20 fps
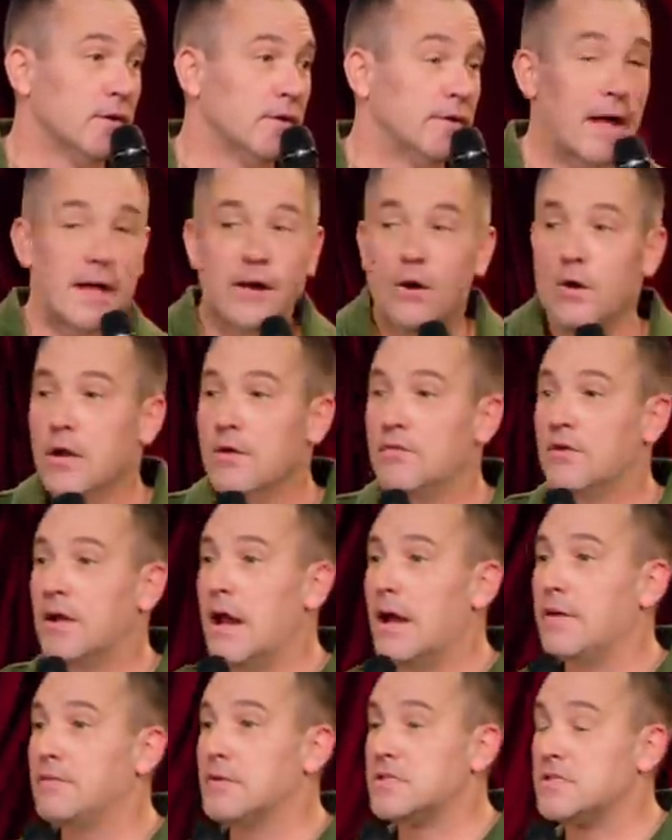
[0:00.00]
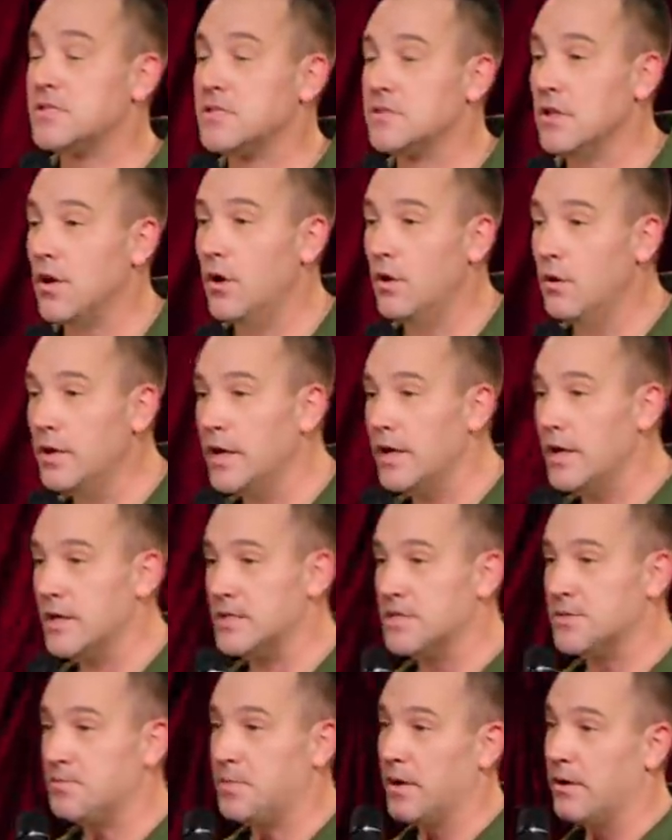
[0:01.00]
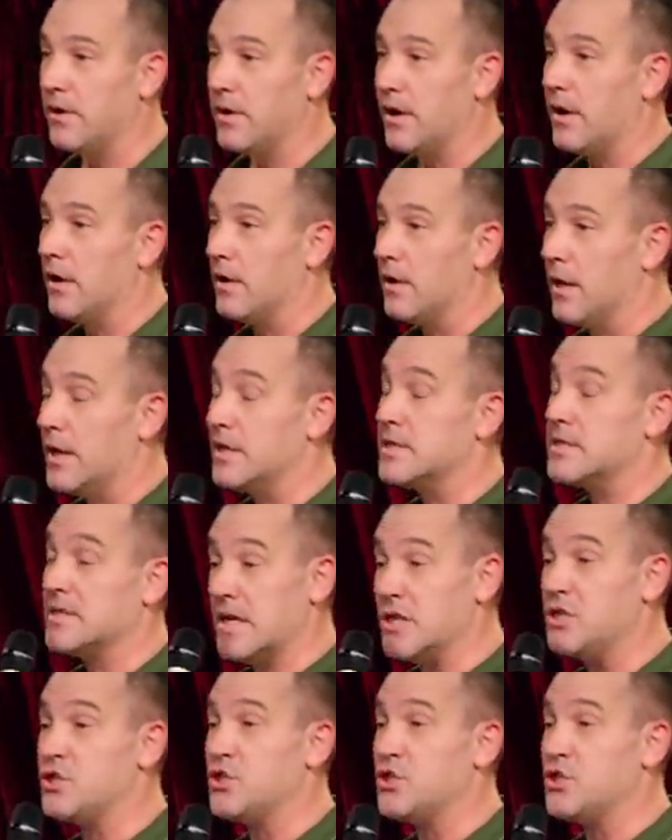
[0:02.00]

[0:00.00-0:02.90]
They don't even have a slogan at Spirit Airlines. They